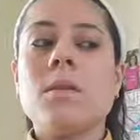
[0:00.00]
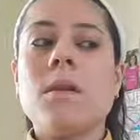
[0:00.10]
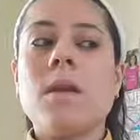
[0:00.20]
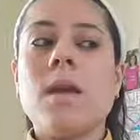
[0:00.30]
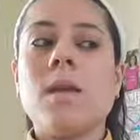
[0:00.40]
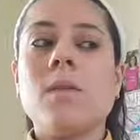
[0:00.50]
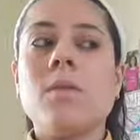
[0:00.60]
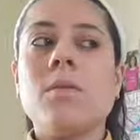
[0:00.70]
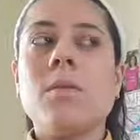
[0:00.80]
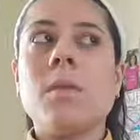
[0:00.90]
And
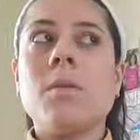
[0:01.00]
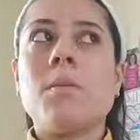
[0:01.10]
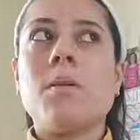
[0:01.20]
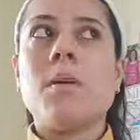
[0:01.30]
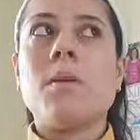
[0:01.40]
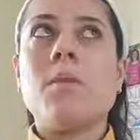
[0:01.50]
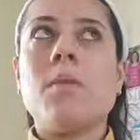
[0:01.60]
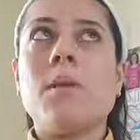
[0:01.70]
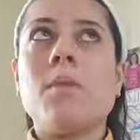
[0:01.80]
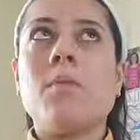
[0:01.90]
know that I'm not
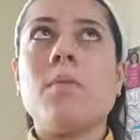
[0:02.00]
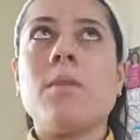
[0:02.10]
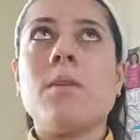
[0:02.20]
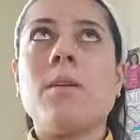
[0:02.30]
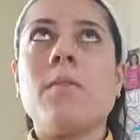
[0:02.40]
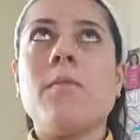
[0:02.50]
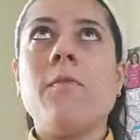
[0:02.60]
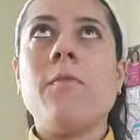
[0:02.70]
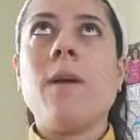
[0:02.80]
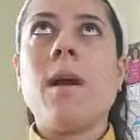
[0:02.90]
going overly
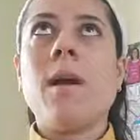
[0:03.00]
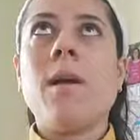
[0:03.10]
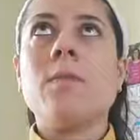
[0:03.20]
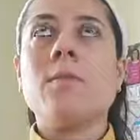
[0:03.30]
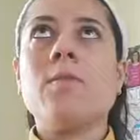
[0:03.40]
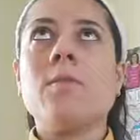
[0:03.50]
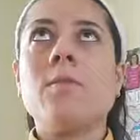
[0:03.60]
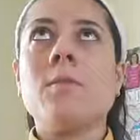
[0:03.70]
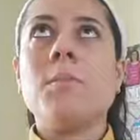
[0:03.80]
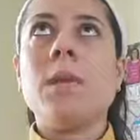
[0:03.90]
fast,
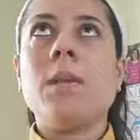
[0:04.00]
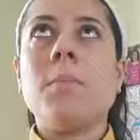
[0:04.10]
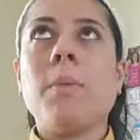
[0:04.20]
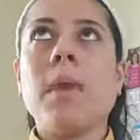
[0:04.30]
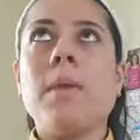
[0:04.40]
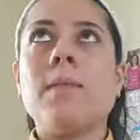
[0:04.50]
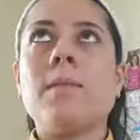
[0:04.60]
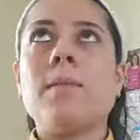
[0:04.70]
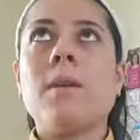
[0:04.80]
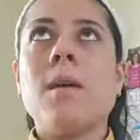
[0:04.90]
just a medium
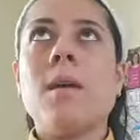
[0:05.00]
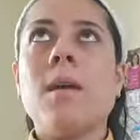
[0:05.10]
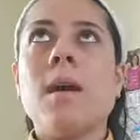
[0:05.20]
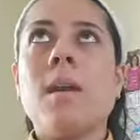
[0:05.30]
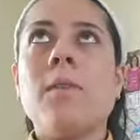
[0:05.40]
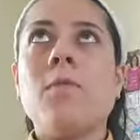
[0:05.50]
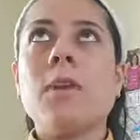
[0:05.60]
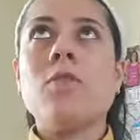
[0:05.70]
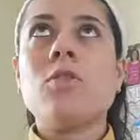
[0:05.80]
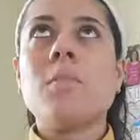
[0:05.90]
pace, and I've
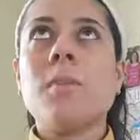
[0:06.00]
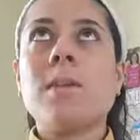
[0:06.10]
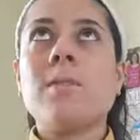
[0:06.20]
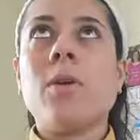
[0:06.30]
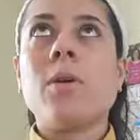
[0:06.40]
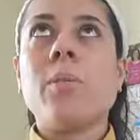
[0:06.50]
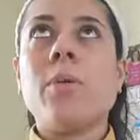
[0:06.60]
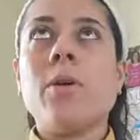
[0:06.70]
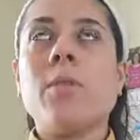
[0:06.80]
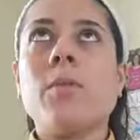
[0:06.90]
reached my starting
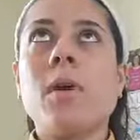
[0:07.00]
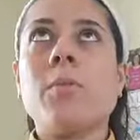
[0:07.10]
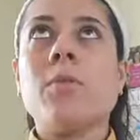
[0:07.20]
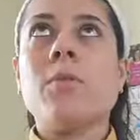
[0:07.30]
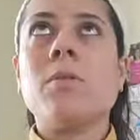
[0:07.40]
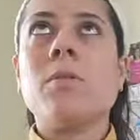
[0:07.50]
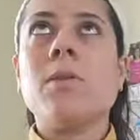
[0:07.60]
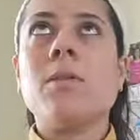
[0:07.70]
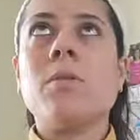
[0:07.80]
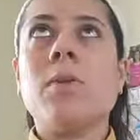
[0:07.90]
point, so I'm going to
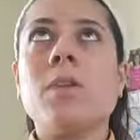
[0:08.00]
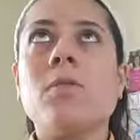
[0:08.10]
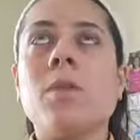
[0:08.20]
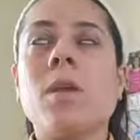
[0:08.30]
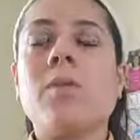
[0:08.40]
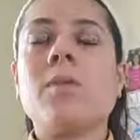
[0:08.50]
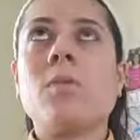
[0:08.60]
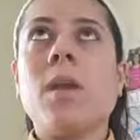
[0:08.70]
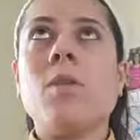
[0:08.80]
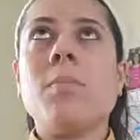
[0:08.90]
reverse the direction now. It's
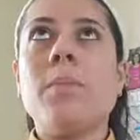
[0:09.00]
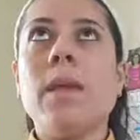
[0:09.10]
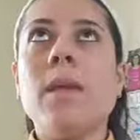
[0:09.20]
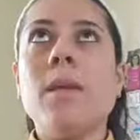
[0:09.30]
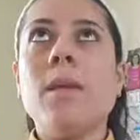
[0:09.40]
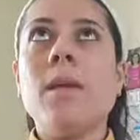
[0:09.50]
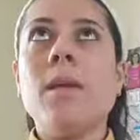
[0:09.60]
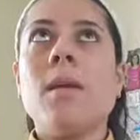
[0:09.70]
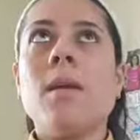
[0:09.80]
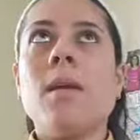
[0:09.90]
okay to blink
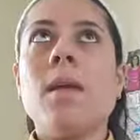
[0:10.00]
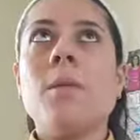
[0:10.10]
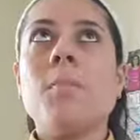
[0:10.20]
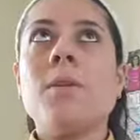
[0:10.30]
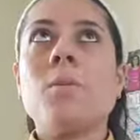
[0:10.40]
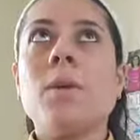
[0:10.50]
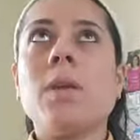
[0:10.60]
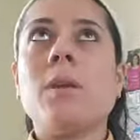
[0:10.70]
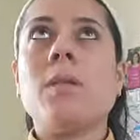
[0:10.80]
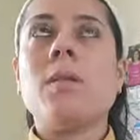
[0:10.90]
in
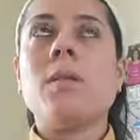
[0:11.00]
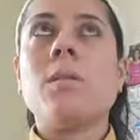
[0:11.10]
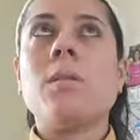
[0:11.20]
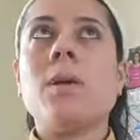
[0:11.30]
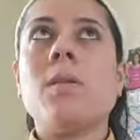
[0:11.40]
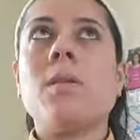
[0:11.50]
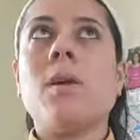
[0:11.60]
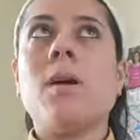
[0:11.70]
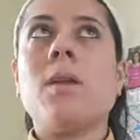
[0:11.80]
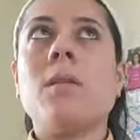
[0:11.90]
between, but
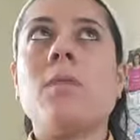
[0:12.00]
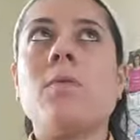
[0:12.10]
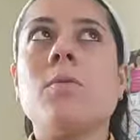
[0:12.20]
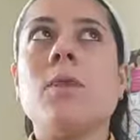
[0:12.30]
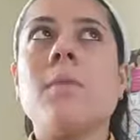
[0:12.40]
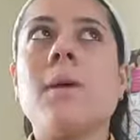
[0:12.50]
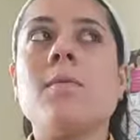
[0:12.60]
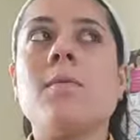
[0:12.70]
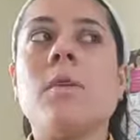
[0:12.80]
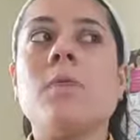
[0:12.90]
not do your
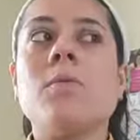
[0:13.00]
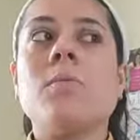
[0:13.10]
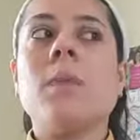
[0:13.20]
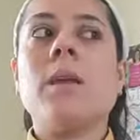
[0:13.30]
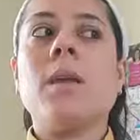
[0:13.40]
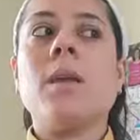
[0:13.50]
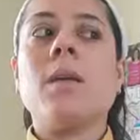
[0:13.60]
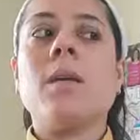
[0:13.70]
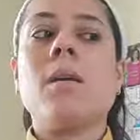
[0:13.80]
best not to blink